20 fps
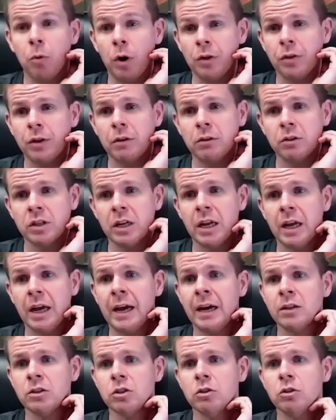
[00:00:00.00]
point that I was going to
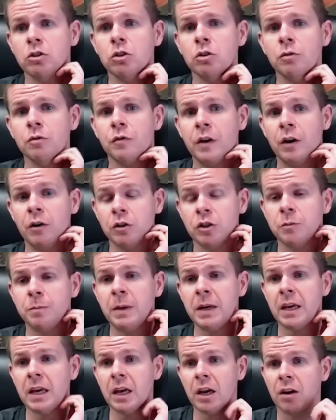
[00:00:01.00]
ask you too, Phil.
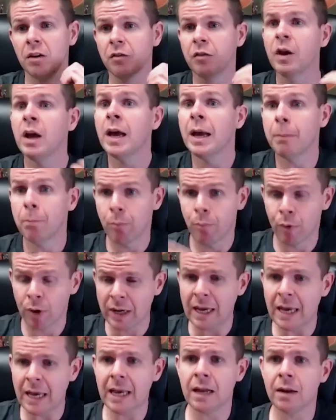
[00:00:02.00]
Speaking of
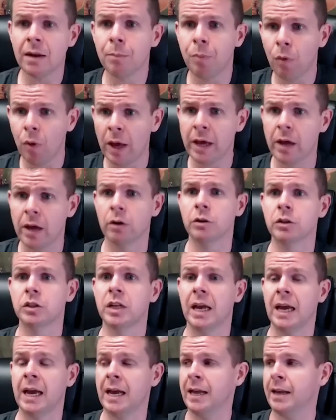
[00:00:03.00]
bringing in players
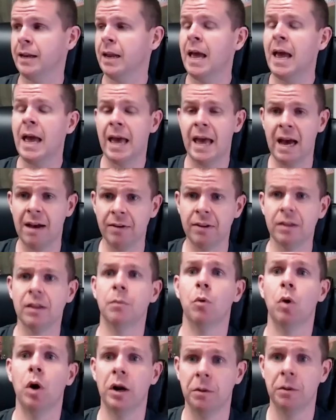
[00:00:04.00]
and having
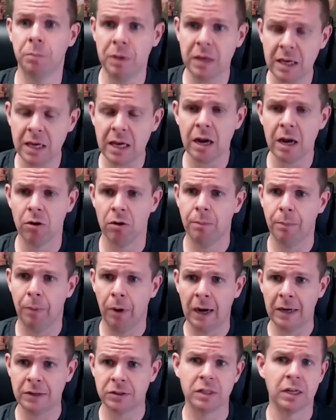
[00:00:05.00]
them want to be here in
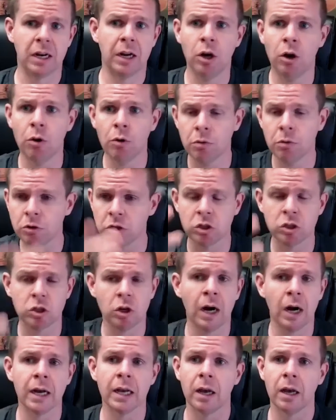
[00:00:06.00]
Boston. I know we were just
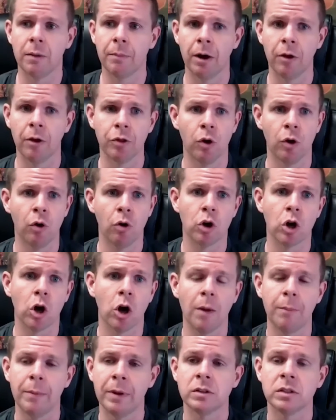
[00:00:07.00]
talking about the whole
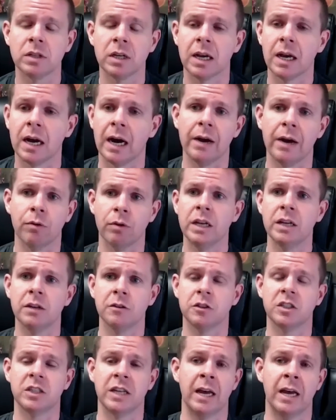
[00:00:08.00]
comments that Kyrie
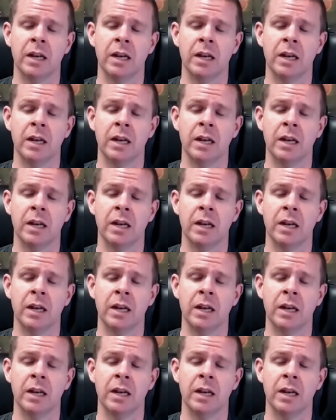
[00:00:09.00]
has said.